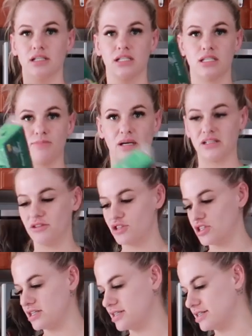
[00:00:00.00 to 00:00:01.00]

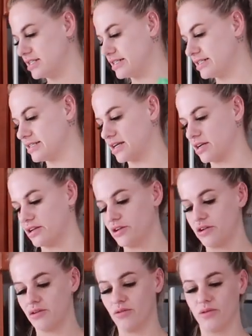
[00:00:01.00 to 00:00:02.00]
spongies and,
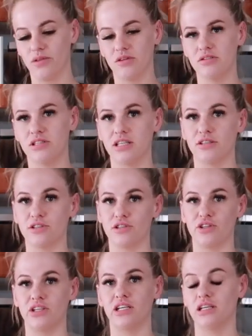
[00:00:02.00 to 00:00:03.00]
you know, all those things
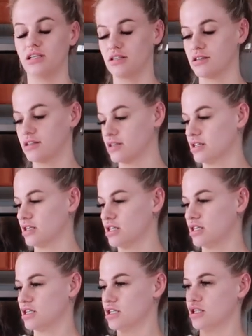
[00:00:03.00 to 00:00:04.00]
you need
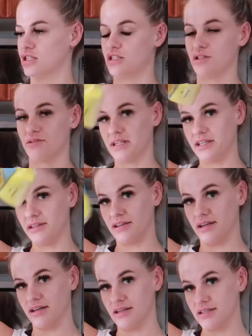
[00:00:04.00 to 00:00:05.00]
to clean
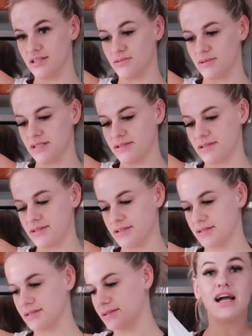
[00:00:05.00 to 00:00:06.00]
the house with.
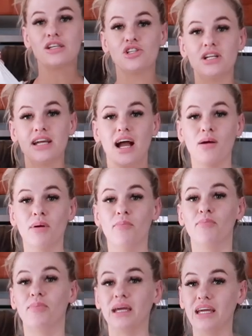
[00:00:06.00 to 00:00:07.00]
Actually,
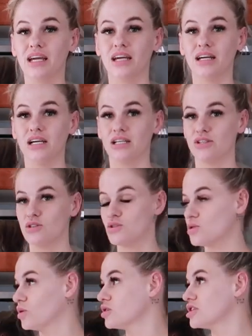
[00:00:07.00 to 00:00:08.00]
I'm a big
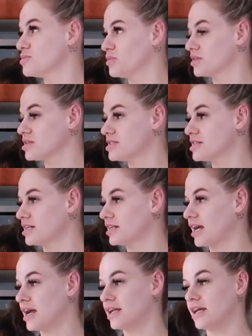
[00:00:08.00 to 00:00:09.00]
sauce
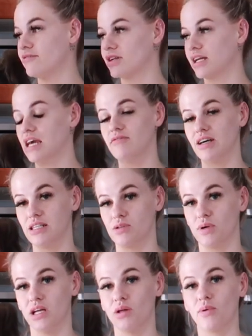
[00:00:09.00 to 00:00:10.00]
person and even Keva
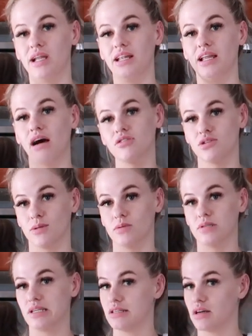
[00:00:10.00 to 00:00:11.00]
as well, we love
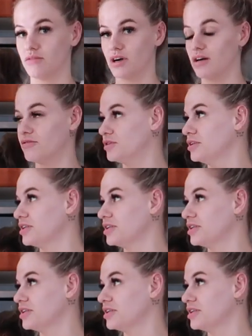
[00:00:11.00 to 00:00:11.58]
sauces of our